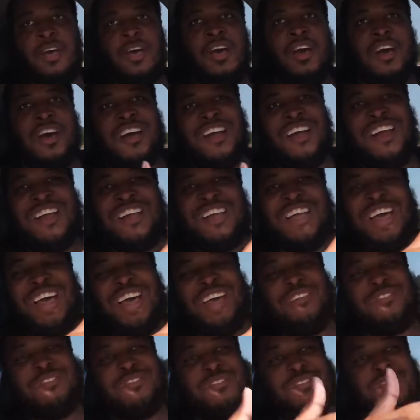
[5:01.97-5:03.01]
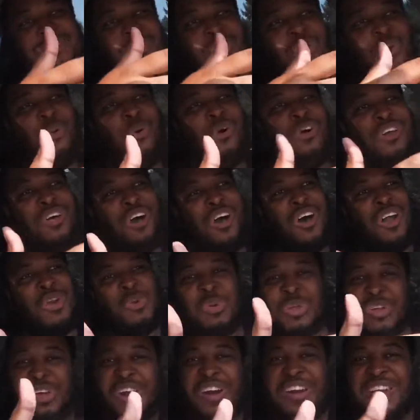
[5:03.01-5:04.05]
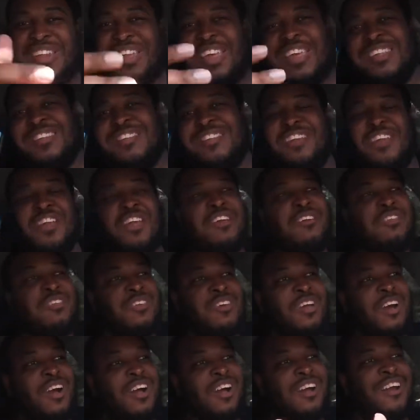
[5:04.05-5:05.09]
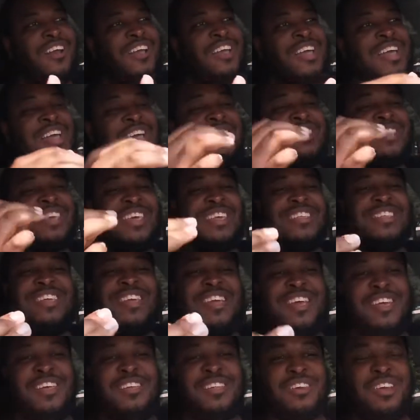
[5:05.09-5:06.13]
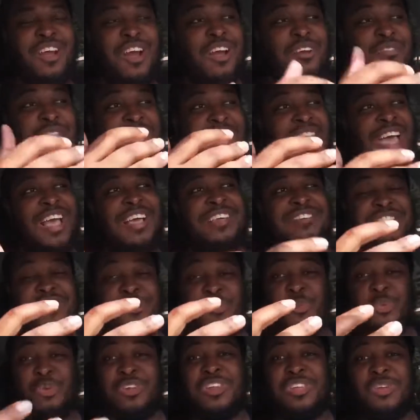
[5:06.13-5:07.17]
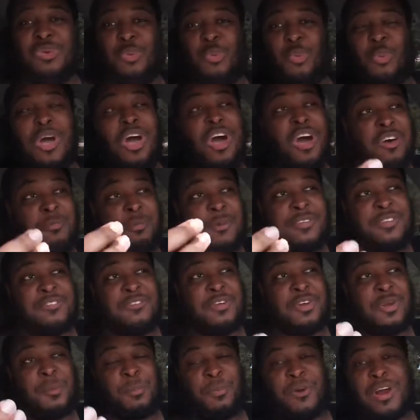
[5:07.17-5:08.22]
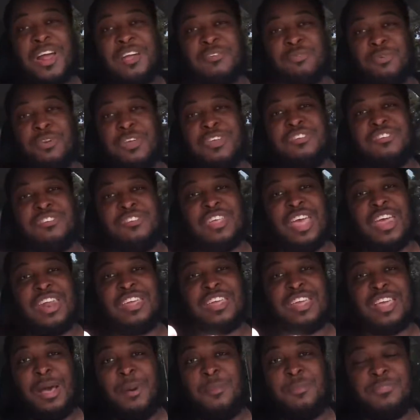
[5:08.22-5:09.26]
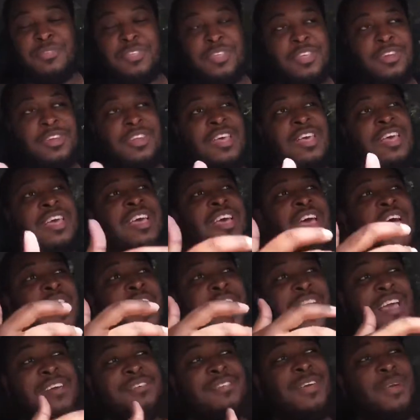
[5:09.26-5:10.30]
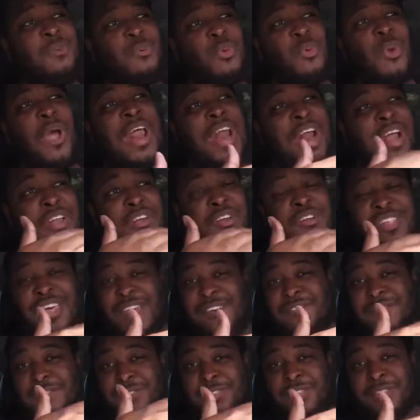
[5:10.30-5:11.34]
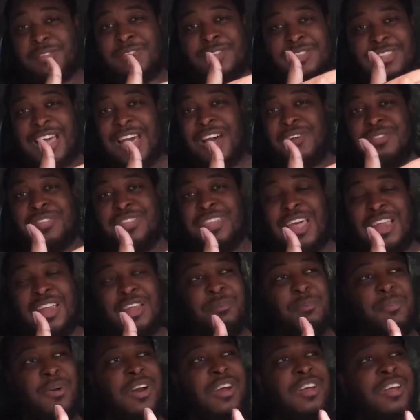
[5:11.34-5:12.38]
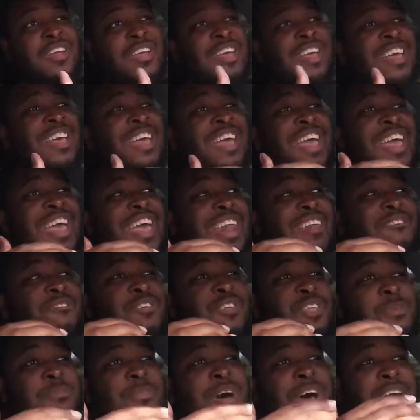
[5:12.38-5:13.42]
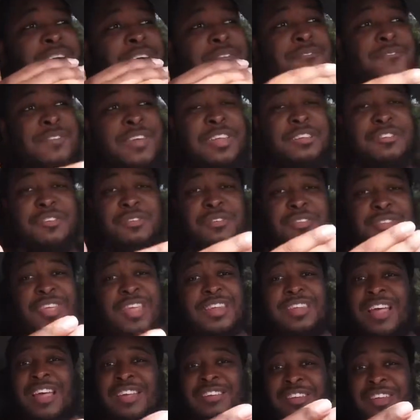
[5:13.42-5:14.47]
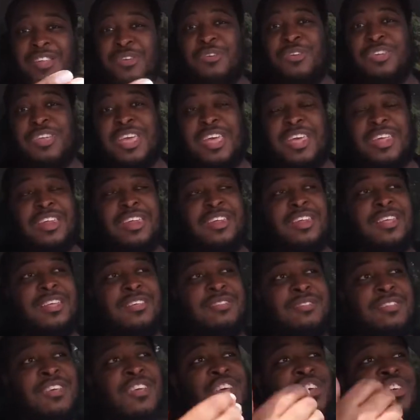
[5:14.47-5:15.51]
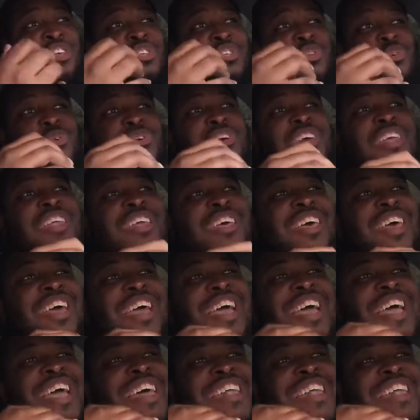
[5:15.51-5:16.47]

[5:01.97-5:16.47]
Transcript: Alright guys, so going on regarding the interior of the car is actually really well, especially for the price range that it comes in. Like I said, right under that $60,000 mark, and for the amount of features and technology that you get in this, you get an